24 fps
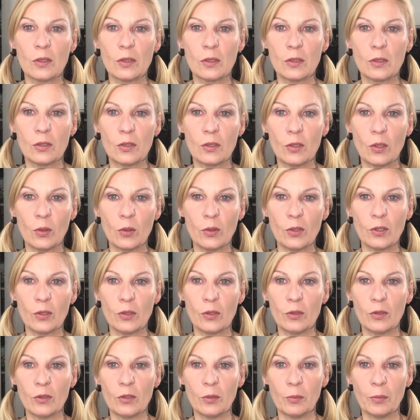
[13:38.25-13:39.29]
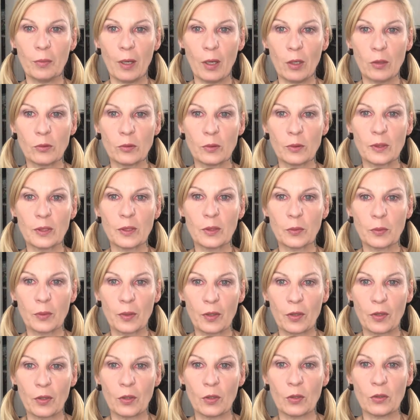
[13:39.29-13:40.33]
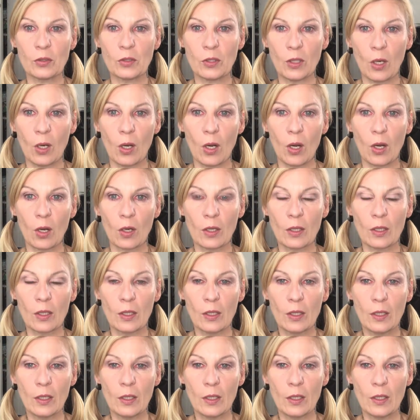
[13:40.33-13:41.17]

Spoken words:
know your boundaries with your dog.